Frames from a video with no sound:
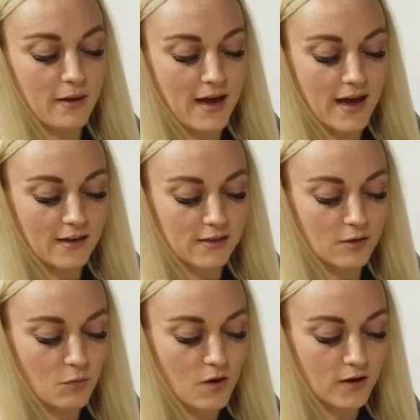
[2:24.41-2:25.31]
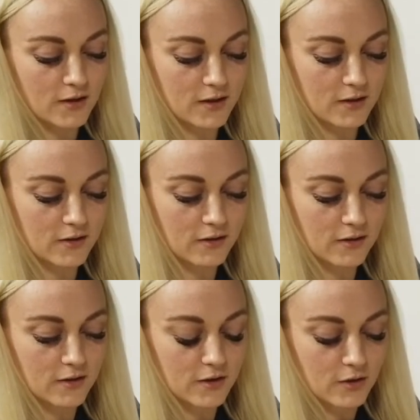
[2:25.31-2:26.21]
bath in the water,
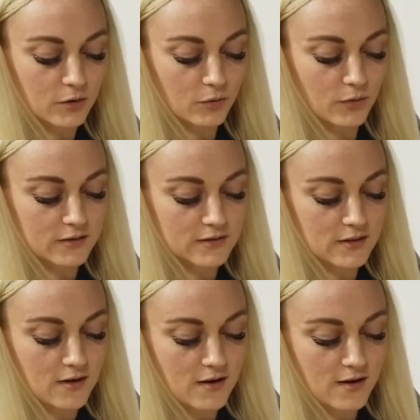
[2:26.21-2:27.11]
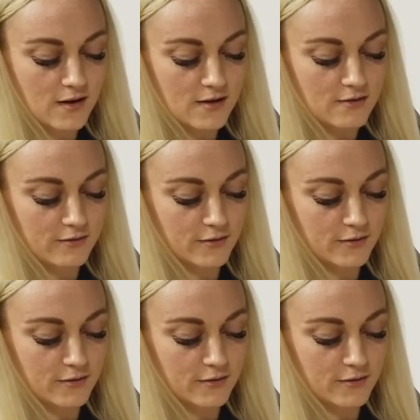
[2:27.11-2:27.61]
rinse it off.